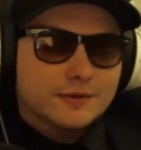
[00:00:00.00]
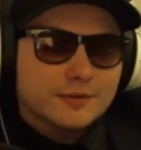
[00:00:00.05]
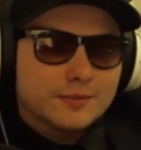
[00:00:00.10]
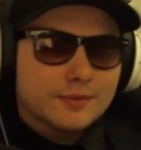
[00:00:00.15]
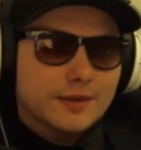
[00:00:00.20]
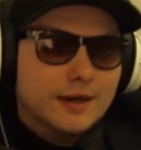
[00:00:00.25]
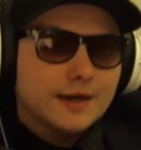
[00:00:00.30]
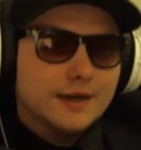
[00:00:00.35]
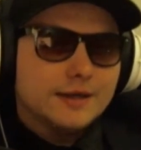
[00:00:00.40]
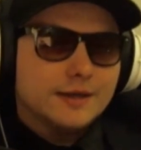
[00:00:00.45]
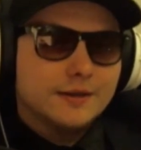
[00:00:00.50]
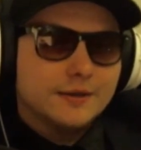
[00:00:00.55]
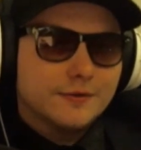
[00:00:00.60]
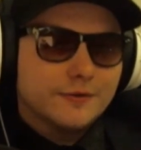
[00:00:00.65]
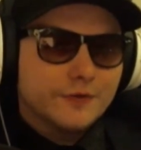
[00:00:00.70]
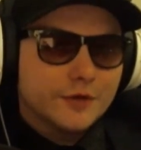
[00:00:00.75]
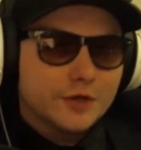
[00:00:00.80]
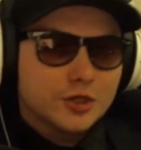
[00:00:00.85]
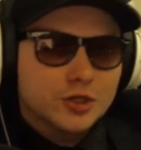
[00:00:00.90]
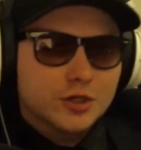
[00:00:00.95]
why the
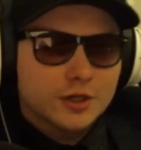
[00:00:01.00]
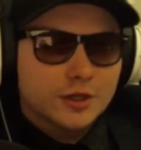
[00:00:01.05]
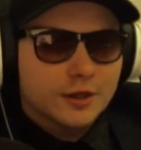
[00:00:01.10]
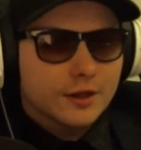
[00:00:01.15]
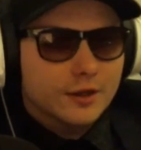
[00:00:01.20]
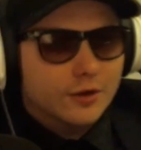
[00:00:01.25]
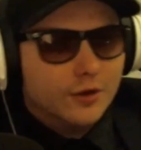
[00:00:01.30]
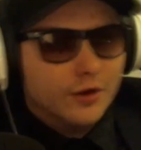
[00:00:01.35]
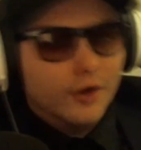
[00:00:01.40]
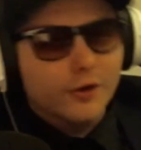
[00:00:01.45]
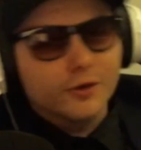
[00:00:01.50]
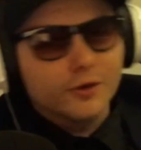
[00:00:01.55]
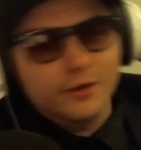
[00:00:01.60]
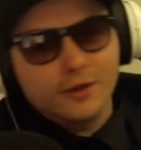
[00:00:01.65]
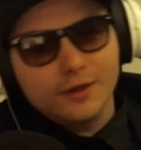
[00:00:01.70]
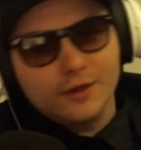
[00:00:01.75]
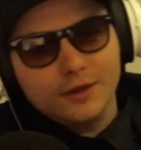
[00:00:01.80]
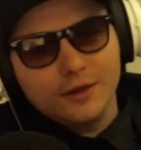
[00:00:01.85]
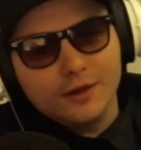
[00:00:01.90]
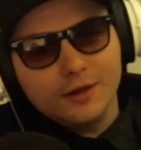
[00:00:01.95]
fishing and
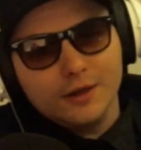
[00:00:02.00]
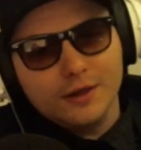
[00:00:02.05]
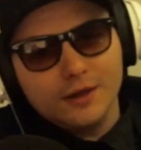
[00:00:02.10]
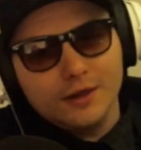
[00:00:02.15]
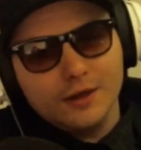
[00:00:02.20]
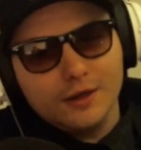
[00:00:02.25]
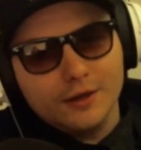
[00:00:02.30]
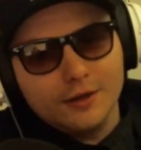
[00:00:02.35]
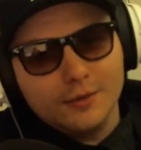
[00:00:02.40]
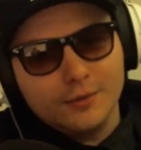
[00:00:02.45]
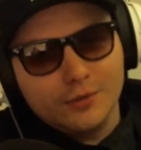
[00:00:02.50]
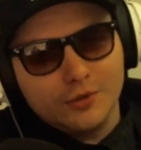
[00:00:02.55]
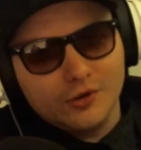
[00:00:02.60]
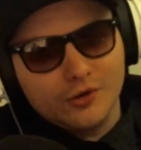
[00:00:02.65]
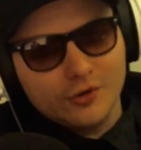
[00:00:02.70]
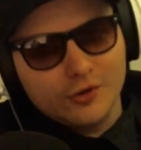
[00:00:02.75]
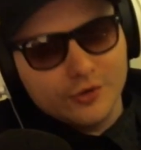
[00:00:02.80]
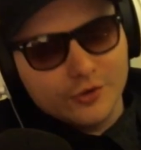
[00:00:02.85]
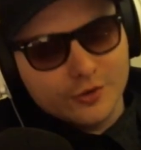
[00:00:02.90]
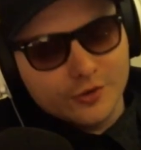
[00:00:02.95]
oil
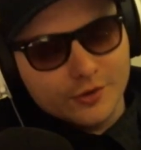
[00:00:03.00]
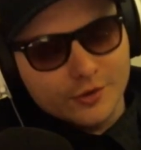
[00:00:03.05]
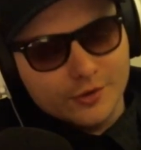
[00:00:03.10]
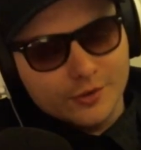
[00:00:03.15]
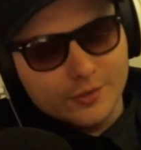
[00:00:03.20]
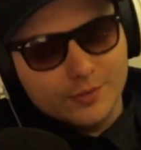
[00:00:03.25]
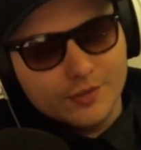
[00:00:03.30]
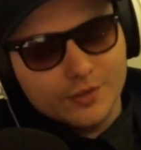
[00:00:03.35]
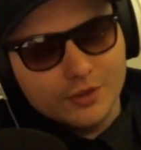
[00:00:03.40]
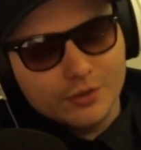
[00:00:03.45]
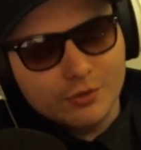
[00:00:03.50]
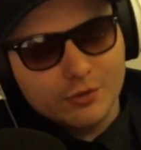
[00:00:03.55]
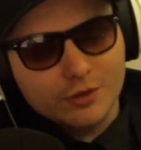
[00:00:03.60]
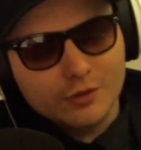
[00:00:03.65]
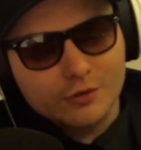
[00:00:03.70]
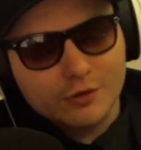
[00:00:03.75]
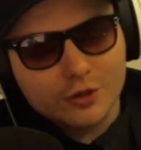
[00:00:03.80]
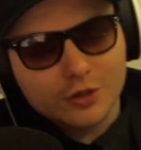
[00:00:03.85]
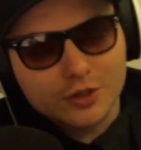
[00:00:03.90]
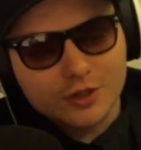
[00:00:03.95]
border
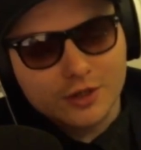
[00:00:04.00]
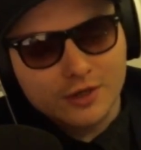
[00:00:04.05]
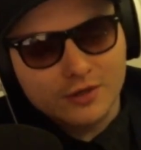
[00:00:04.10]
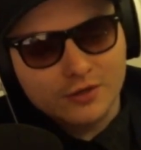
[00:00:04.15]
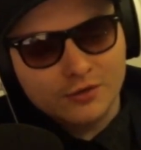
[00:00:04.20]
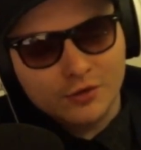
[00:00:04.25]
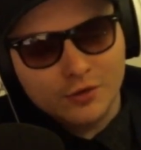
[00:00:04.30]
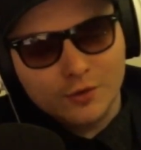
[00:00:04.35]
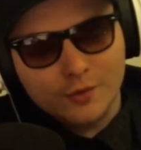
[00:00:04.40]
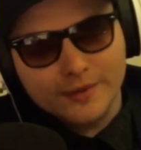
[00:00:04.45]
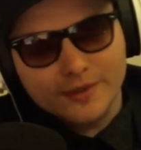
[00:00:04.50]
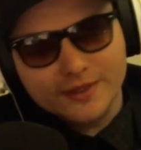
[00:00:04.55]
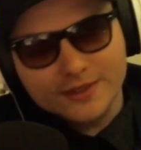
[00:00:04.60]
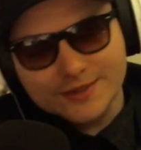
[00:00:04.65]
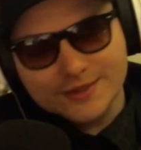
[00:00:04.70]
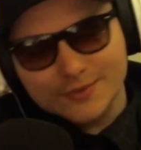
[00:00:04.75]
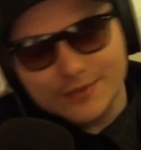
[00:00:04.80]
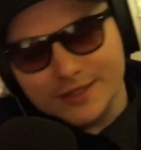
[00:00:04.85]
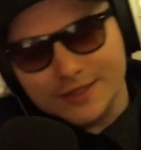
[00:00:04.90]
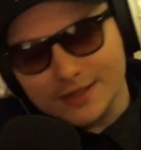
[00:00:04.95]
between Russia and Norway is
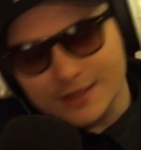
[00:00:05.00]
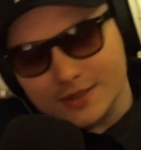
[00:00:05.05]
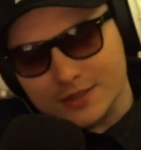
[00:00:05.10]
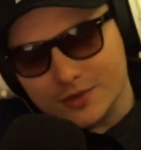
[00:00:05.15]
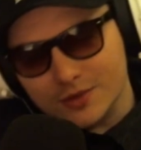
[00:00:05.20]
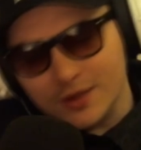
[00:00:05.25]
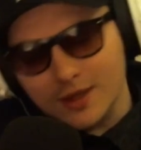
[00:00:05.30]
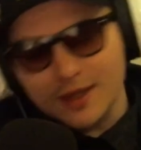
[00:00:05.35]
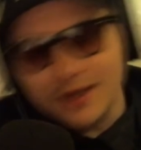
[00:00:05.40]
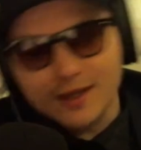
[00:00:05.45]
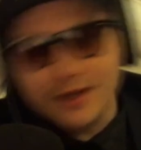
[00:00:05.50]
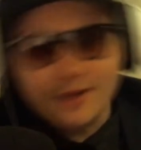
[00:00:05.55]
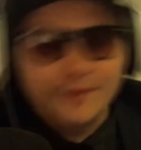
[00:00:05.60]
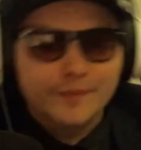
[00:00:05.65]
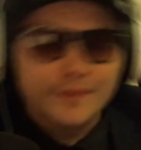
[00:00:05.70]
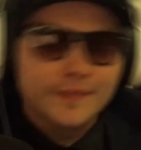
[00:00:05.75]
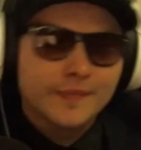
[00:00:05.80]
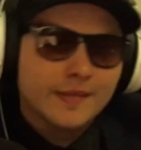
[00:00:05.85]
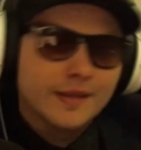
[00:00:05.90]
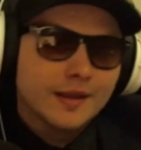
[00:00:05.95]
the way it is today,
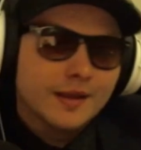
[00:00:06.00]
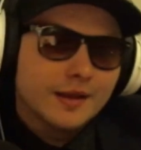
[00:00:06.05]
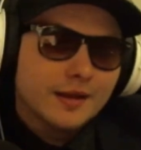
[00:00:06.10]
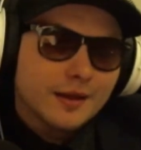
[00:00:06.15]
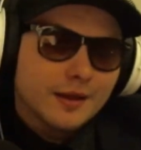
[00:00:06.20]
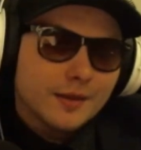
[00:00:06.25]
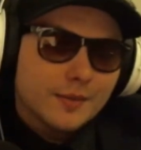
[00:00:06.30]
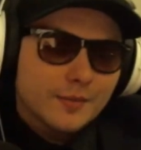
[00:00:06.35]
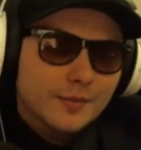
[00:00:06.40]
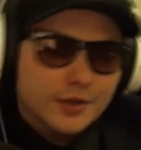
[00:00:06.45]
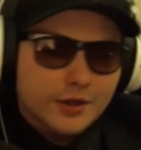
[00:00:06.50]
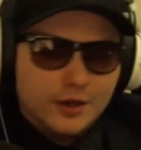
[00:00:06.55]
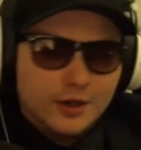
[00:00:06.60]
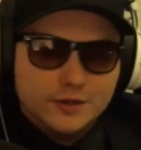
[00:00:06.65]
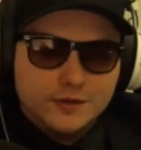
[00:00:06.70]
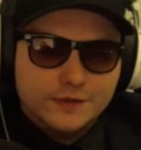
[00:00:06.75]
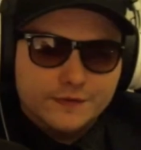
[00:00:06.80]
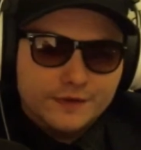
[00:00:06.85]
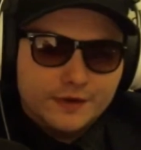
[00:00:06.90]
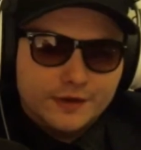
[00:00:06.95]

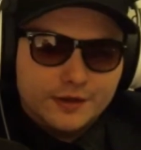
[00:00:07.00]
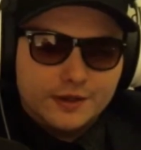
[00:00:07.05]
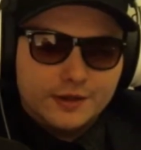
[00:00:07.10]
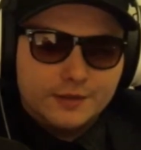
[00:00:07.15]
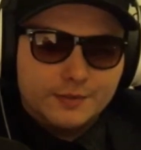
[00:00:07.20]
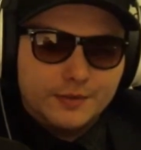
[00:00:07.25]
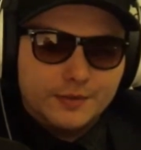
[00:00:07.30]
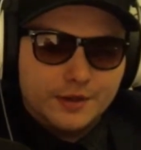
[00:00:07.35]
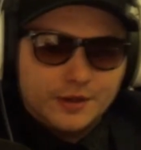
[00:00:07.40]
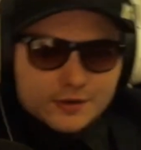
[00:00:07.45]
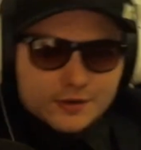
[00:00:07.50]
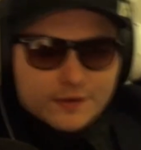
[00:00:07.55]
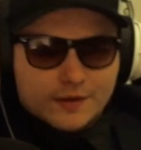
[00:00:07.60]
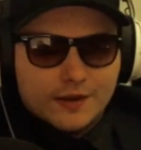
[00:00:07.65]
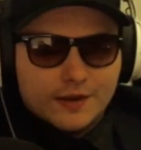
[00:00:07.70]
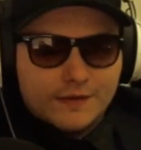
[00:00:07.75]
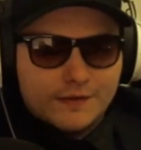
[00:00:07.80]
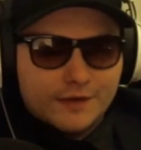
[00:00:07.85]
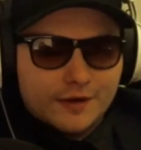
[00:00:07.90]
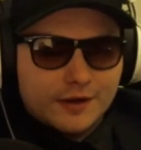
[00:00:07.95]
because of
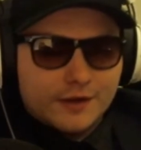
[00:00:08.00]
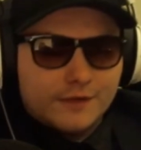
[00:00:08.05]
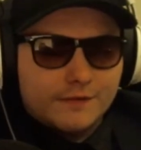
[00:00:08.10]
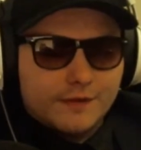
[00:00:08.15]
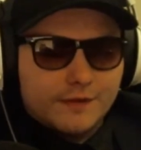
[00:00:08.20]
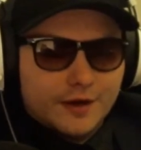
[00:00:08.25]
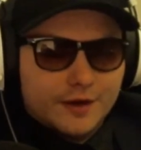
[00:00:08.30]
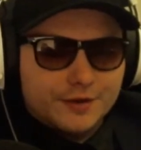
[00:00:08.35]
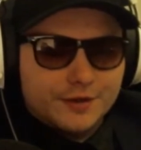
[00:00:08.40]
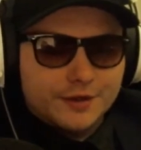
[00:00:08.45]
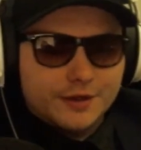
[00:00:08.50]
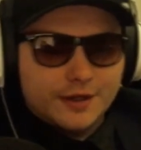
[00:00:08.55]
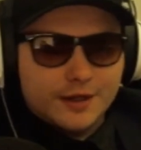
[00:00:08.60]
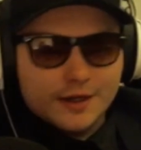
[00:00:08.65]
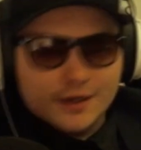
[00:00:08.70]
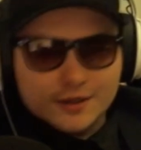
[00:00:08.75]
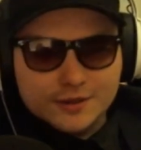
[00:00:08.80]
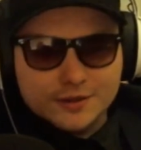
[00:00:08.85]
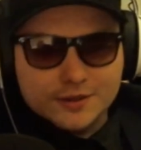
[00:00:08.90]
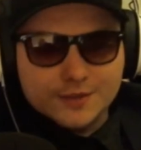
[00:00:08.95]
fucking
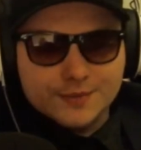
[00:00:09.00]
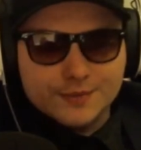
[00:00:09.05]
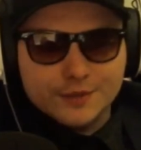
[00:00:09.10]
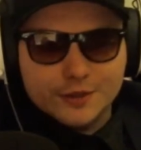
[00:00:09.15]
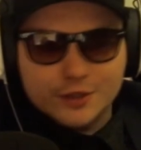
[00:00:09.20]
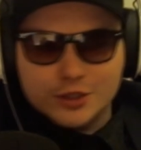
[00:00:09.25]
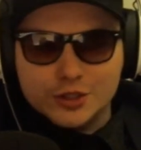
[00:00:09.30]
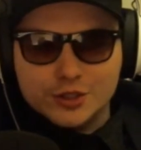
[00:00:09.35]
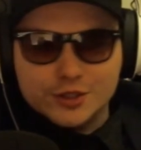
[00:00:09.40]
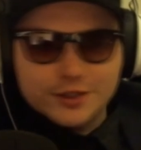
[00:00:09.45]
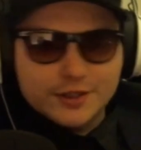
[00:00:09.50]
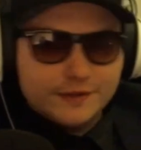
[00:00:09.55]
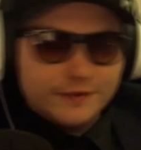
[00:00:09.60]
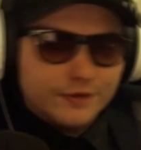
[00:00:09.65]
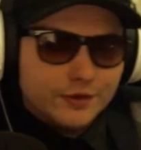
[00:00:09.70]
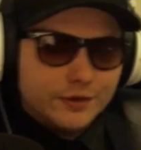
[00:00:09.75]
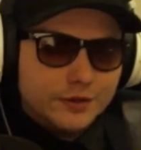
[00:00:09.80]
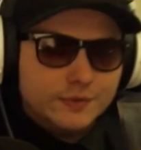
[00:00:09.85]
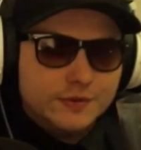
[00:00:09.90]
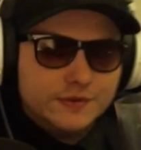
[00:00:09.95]
vodka, and some Russians that
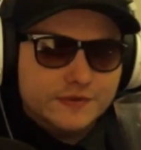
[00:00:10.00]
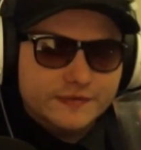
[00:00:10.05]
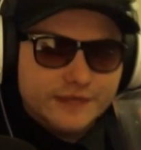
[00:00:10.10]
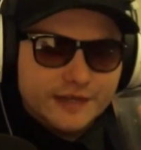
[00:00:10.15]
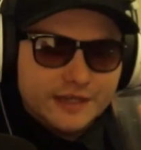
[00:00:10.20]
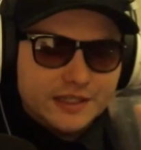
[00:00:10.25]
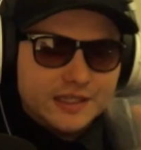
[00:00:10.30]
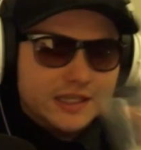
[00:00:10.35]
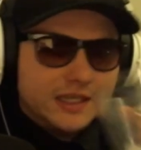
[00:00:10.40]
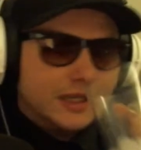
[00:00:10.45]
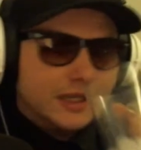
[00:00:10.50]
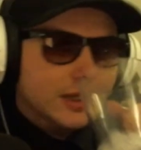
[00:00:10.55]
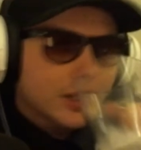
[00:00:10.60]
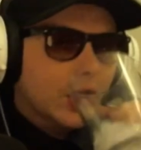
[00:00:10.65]
thought it was funny.